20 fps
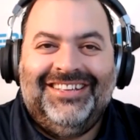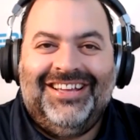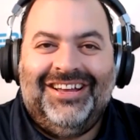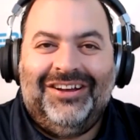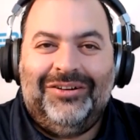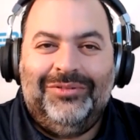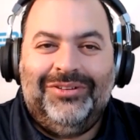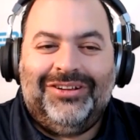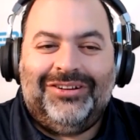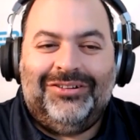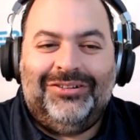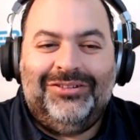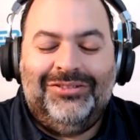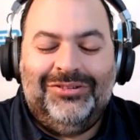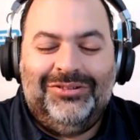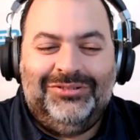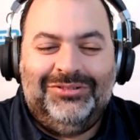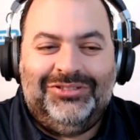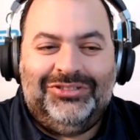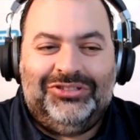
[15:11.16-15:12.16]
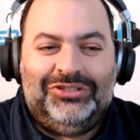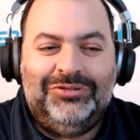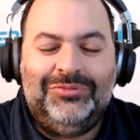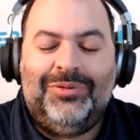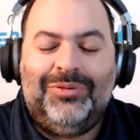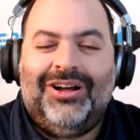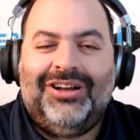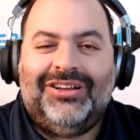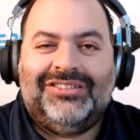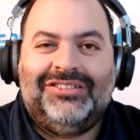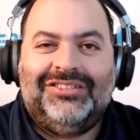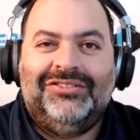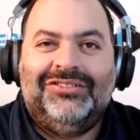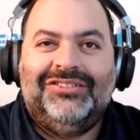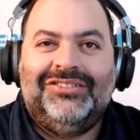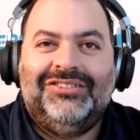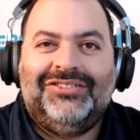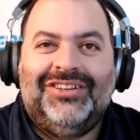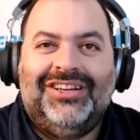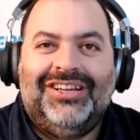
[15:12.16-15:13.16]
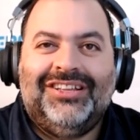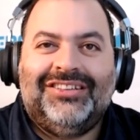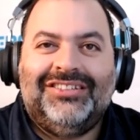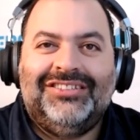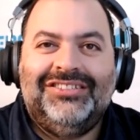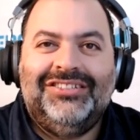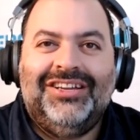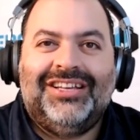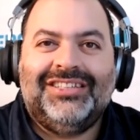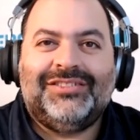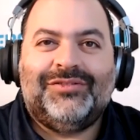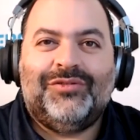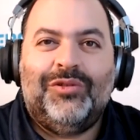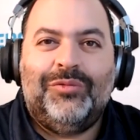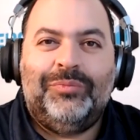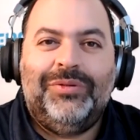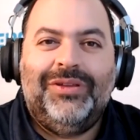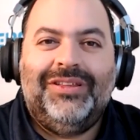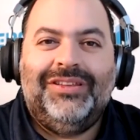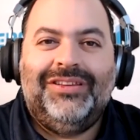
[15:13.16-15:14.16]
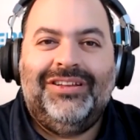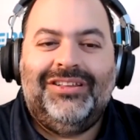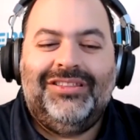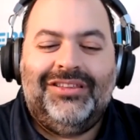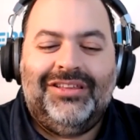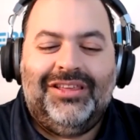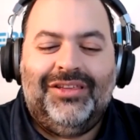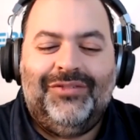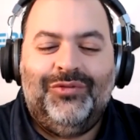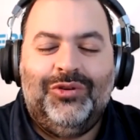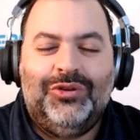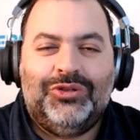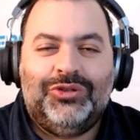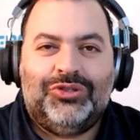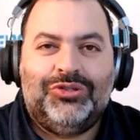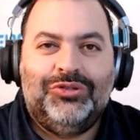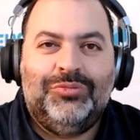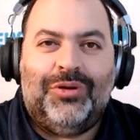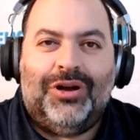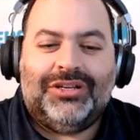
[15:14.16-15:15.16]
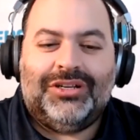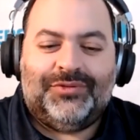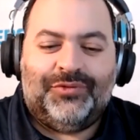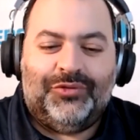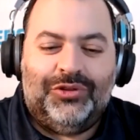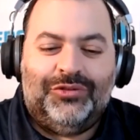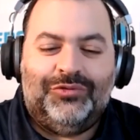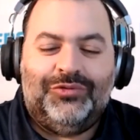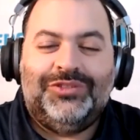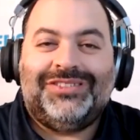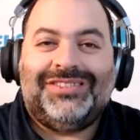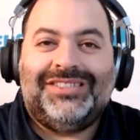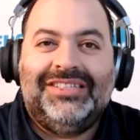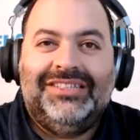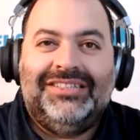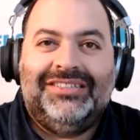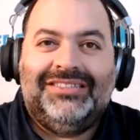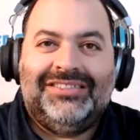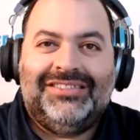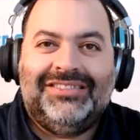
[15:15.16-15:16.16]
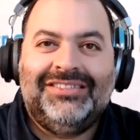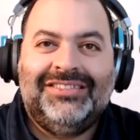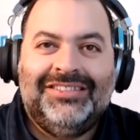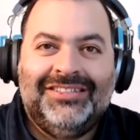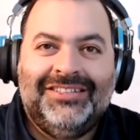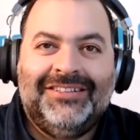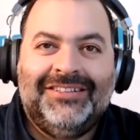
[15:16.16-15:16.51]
Yeah, we call those shoebox owners, right? Because you ask for L, they give you a shoebox full of receipts.